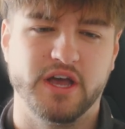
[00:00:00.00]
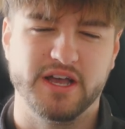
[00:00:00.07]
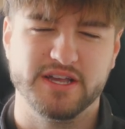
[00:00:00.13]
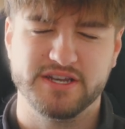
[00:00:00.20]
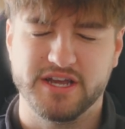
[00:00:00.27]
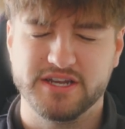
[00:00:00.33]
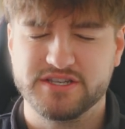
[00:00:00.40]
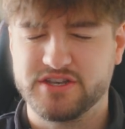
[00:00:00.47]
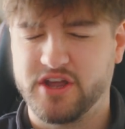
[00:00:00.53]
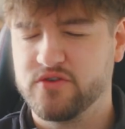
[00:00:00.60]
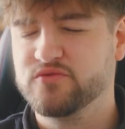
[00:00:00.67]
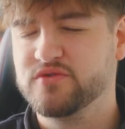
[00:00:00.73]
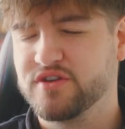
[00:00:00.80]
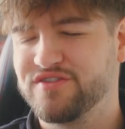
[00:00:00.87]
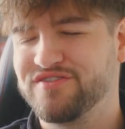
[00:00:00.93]
and I
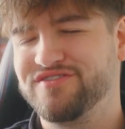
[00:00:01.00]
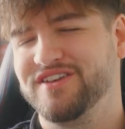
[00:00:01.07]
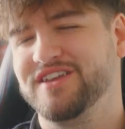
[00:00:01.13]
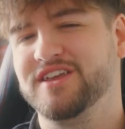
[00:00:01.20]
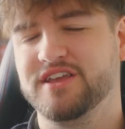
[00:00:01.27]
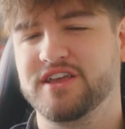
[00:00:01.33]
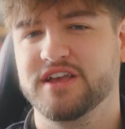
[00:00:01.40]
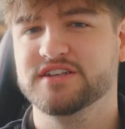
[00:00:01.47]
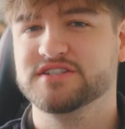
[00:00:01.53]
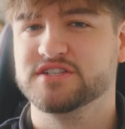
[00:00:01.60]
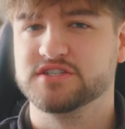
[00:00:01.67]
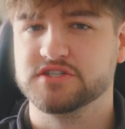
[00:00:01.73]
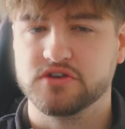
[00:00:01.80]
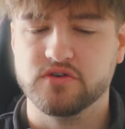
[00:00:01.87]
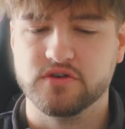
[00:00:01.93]
don't think it's
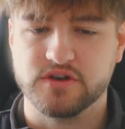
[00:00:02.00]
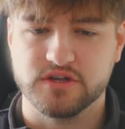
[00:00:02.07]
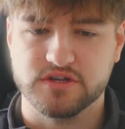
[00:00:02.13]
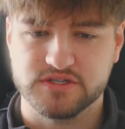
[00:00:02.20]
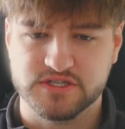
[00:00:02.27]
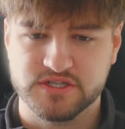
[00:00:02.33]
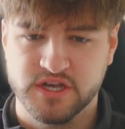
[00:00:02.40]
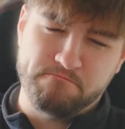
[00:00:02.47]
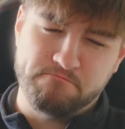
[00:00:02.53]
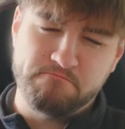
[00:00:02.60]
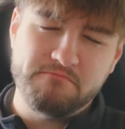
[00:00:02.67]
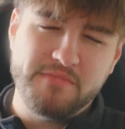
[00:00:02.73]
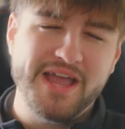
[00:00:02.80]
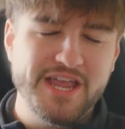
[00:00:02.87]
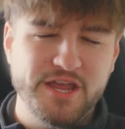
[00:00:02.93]
as good as
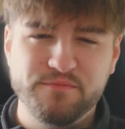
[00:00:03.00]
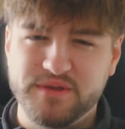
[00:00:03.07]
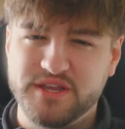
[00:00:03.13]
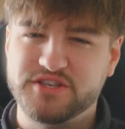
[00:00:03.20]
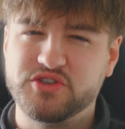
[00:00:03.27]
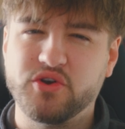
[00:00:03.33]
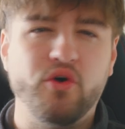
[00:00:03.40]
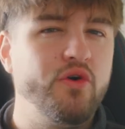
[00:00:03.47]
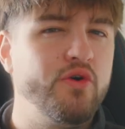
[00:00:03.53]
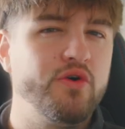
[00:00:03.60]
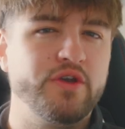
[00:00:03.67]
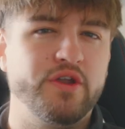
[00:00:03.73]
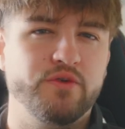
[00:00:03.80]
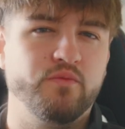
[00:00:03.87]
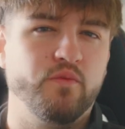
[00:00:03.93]
maybe
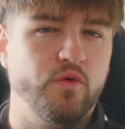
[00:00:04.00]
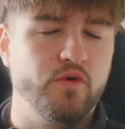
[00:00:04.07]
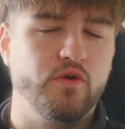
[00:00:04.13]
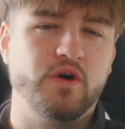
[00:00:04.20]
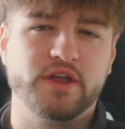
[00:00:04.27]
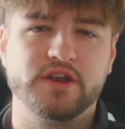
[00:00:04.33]
Dawn and War.